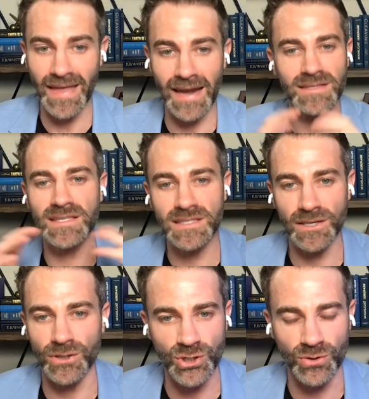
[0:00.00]
And that is
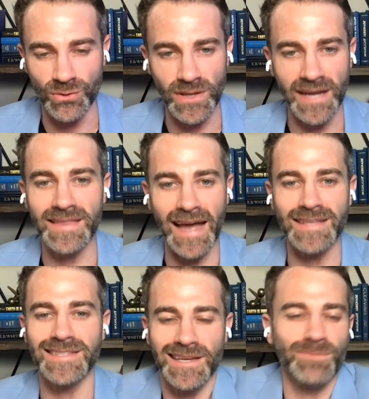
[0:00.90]
still true. Like, that
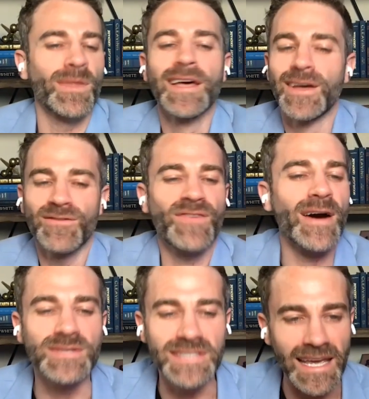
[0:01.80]
is the
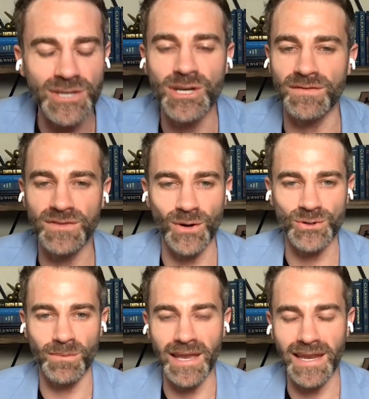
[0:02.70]
foundation of
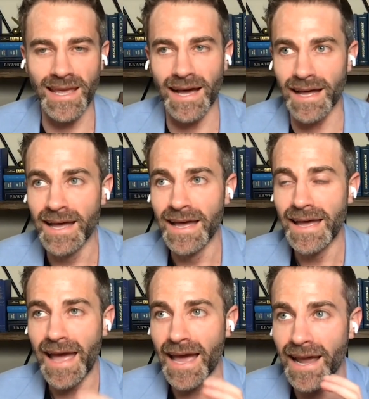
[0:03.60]
social media.
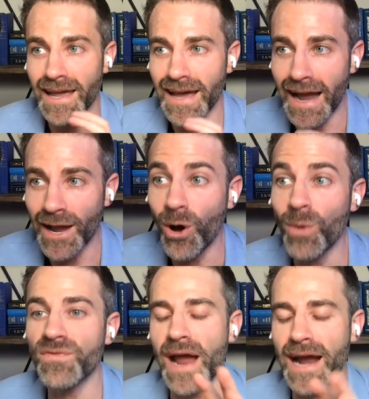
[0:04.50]
And I
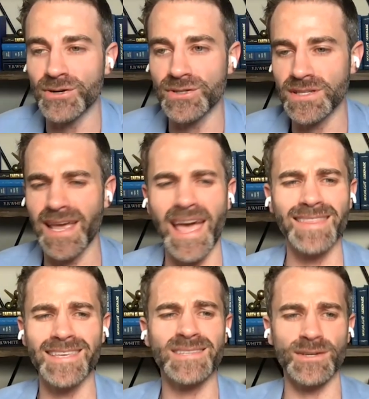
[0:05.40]
hope for actors to say,
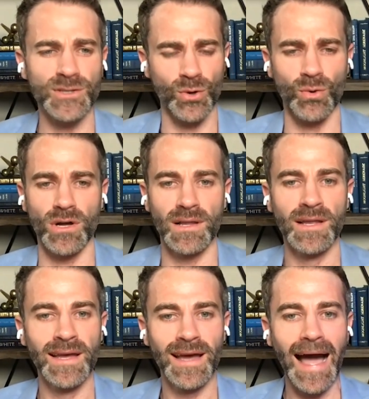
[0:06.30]
hey, this is a tool.
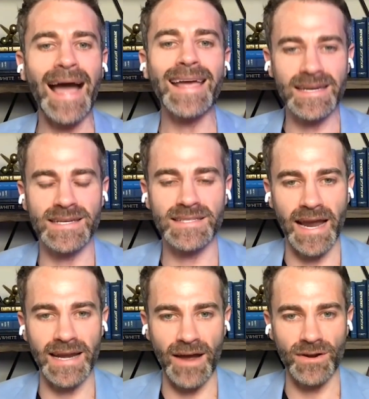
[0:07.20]
I can
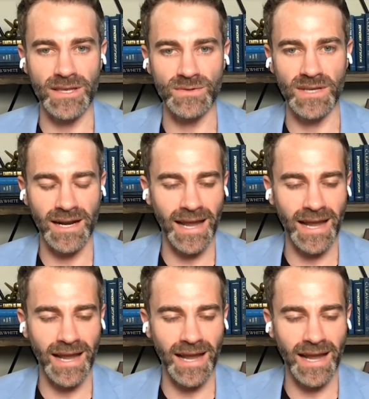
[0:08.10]
decide how to use it.